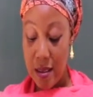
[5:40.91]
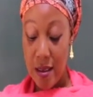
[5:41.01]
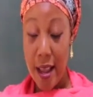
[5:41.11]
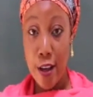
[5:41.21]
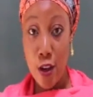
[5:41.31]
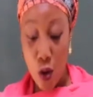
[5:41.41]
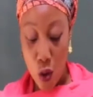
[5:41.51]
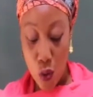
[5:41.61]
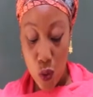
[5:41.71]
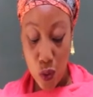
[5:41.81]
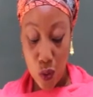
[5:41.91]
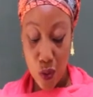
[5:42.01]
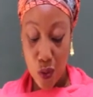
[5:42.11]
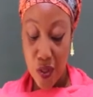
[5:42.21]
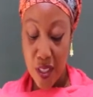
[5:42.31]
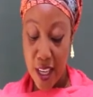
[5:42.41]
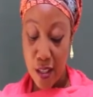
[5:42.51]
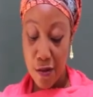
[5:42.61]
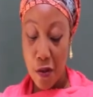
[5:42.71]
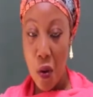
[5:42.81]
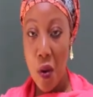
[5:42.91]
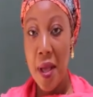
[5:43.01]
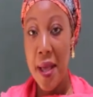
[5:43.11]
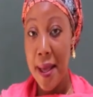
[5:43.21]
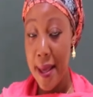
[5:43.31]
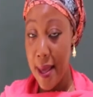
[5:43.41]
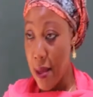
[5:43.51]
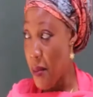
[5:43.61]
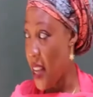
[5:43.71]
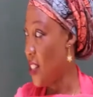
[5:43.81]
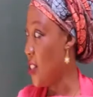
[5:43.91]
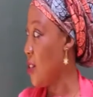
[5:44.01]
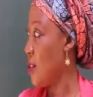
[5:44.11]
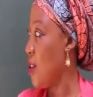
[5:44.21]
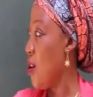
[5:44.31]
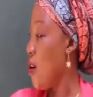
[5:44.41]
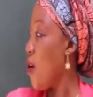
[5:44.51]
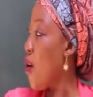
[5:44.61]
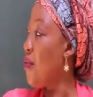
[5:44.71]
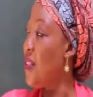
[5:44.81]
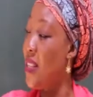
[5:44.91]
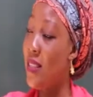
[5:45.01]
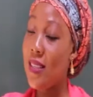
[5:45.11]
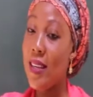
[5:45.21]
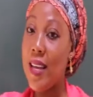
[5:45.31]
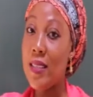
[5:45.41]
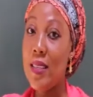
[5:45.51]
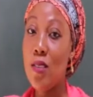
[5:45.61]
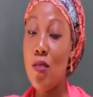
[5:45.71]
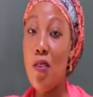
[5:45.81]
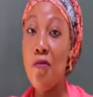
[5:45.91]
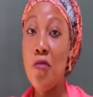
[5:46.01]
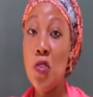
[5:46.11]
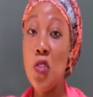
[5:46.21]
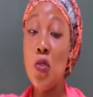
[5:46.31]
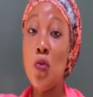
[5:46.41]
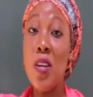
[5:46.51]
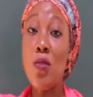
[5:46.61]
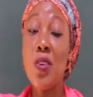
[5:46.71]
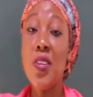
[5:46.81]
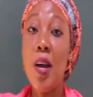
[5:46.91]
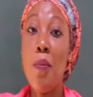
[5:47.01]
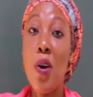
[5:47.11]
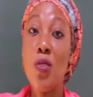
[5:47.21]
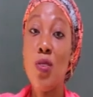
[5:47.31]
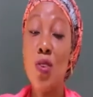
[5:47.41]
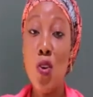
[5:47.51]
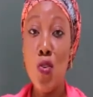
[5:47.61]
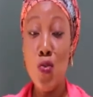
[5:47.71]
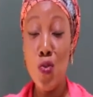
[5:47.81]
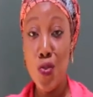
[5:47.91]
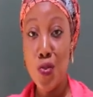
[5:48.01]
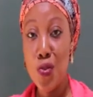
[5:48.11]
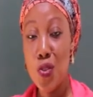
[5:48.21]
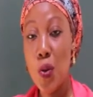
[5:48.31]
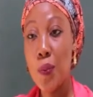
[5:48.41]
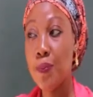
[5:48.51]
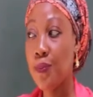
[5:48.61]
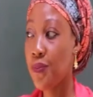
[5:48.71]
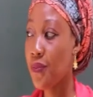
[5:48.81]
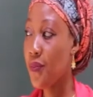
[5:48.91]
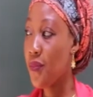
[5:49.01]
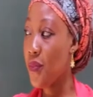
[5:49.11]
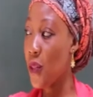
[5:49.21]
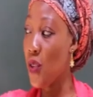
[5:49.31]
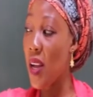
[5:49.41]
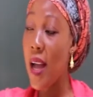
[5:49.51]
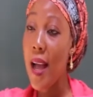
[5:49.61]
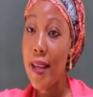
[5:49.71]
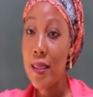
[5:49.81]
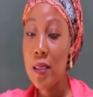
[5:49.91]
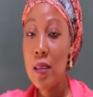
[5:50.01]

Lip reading: like Google to search for images of these classes of food. Since we are talking about nutrition, you can add